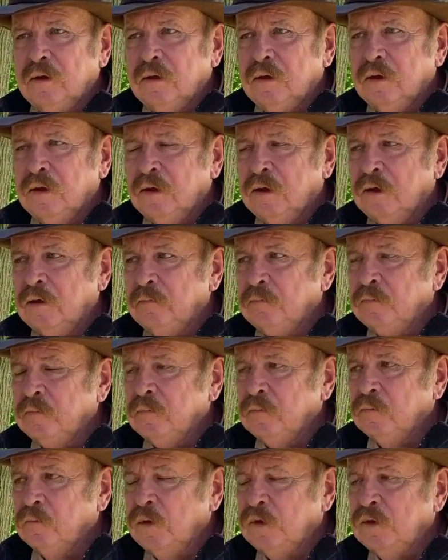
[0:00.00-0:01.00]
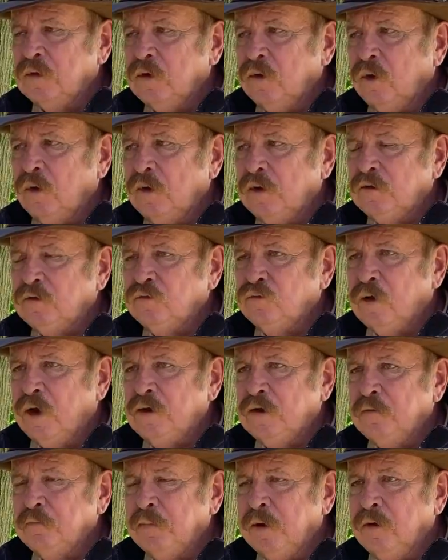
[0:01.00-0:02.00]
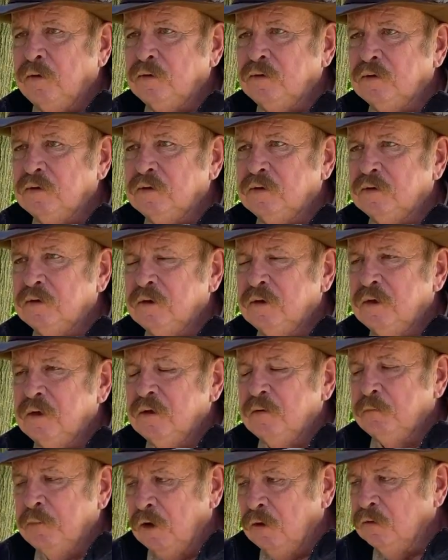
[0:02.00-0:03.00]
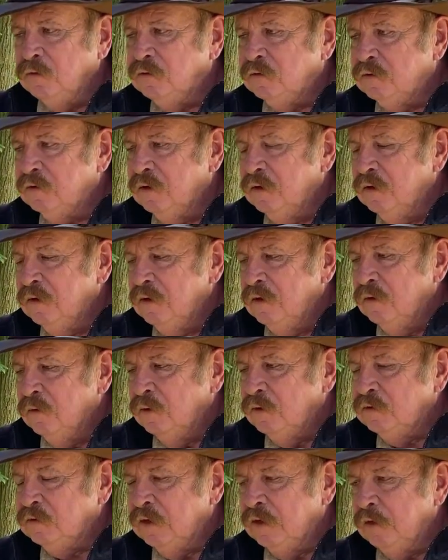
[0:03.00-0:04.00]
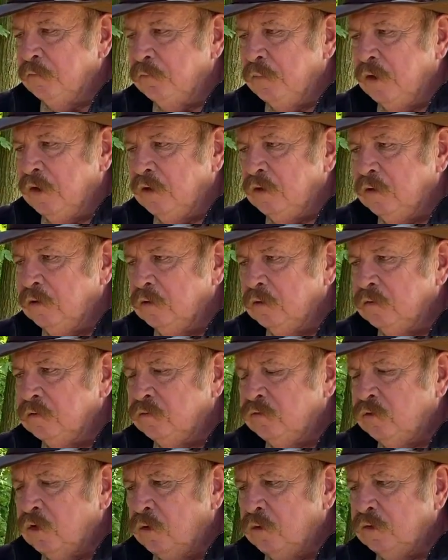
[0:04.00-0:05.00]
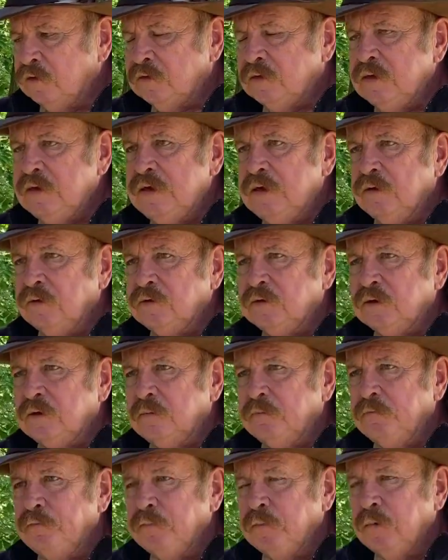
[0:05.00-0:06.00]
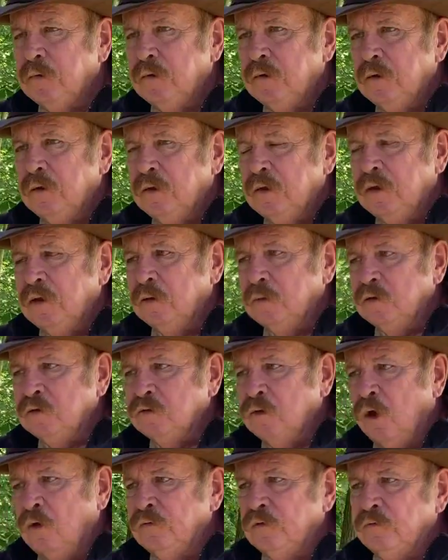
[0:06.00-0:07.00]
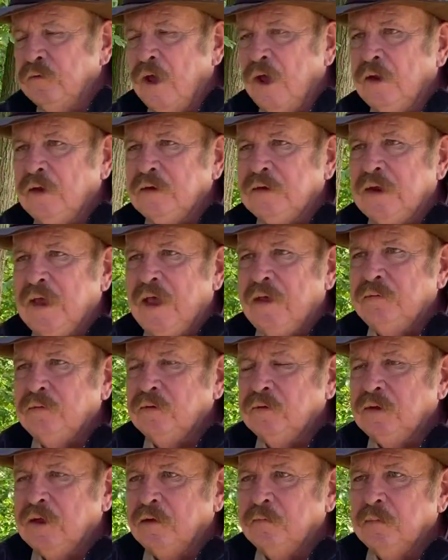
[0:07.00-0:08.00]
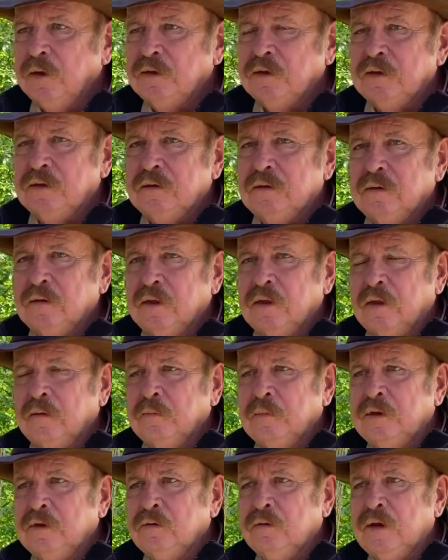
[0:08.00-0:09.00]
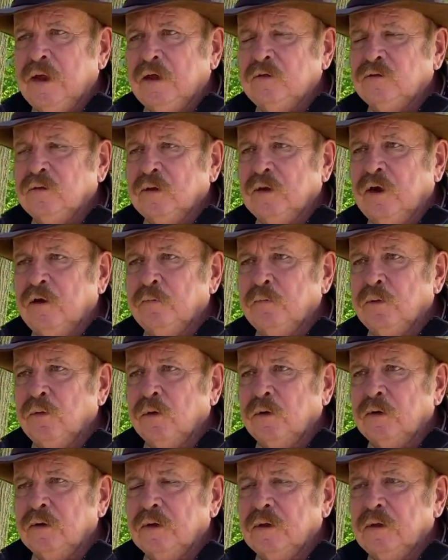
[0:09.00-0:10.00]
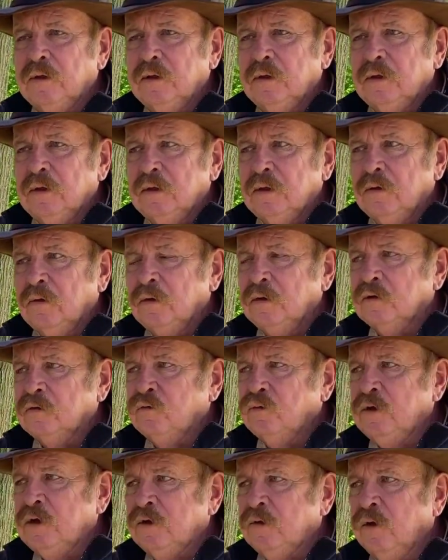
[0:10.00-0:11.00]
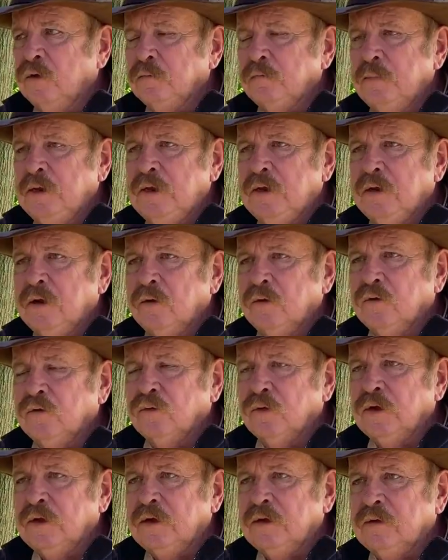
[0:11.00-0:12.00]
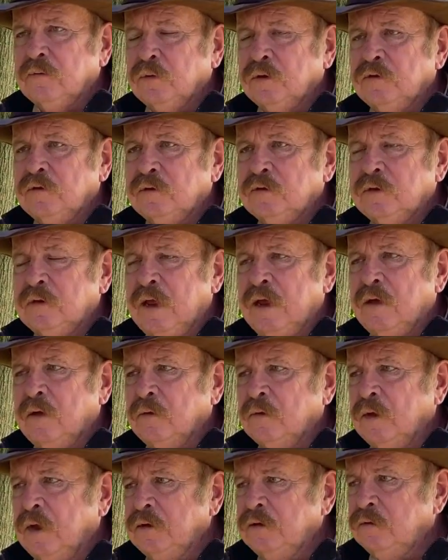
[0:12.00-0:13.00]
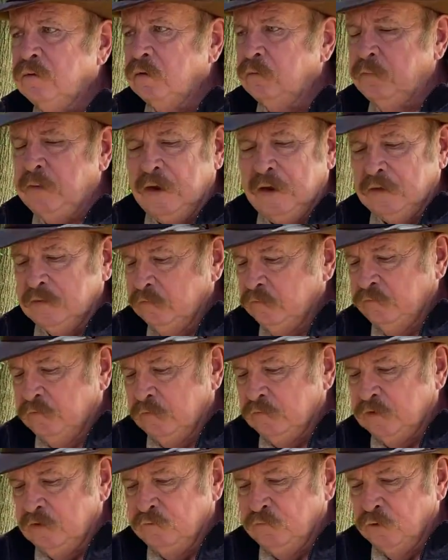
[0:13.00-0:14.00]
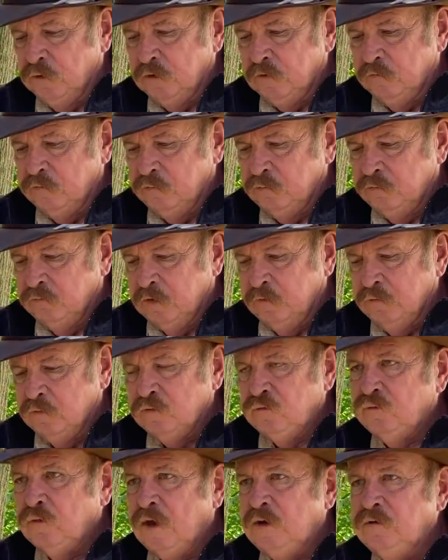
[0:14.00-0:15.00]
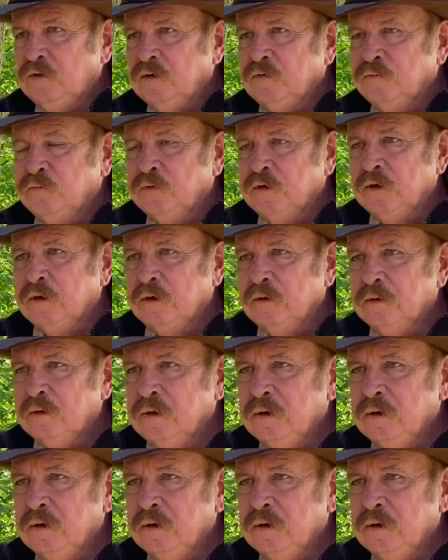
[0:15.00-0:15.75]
One of the earliest trading posts was set up by Jonas Nielsen. It was off of Island Avenue down by the International Airport on a creek called Mingo Creek, which is now under about 50 foot of river dredging fill,